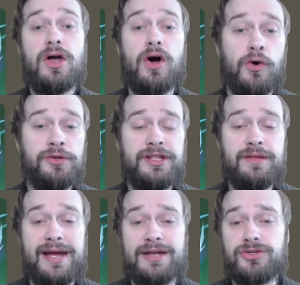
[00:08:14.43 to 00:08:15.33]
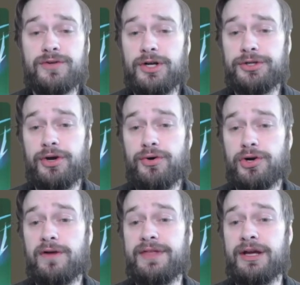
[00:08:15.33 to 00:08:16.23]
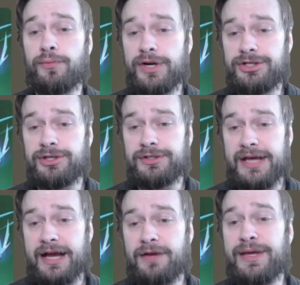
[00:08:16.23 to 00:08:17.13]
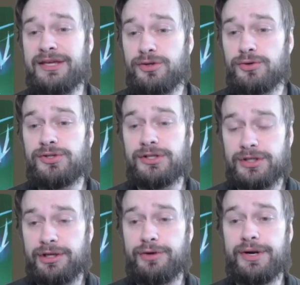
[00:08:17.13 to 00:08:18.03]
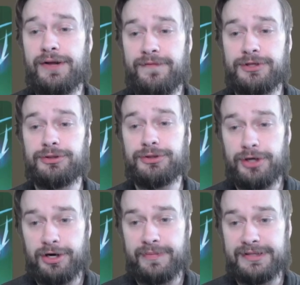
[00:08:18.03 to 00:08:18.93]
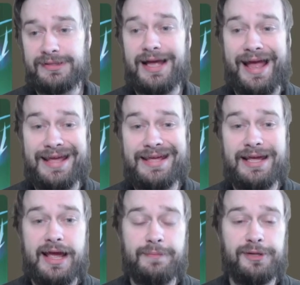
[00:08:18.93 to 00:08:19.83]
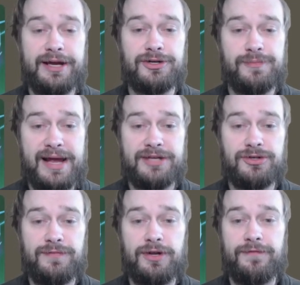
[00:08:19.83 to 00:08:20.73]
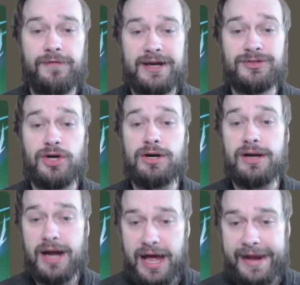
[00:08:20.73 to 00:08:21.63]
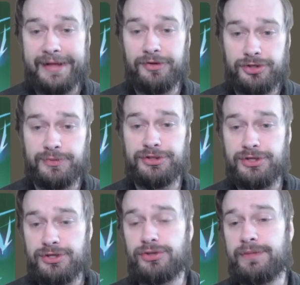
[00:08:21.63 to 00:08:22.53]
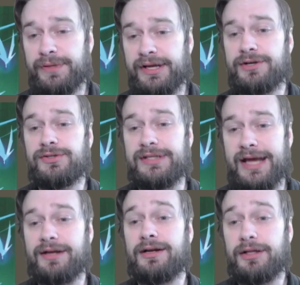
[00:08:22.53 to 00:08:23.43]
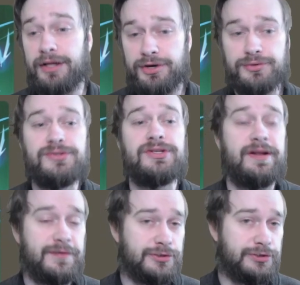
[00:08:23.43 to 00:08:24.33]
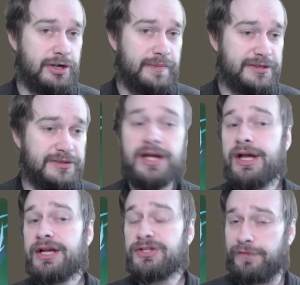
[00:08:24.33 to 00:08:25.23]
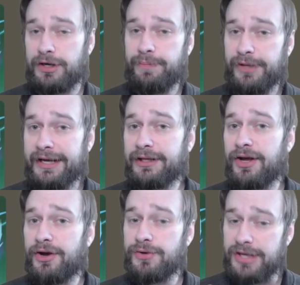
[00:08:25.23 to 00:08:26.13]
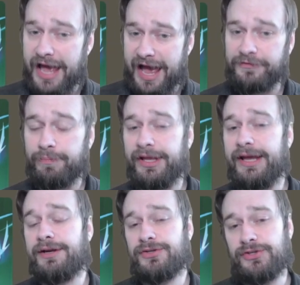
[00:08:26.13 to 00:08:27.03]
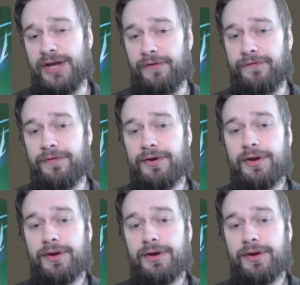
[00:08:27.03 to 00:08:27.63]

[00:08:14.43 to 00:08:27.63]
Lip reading: Only the Master Vault owner of the original deck may use its clone in official tournaments, i.e., a player's Master Vault friends are not eligible to use the player's deck clones in official tournaments. So if you're going to play a clone, you have to play it yourself.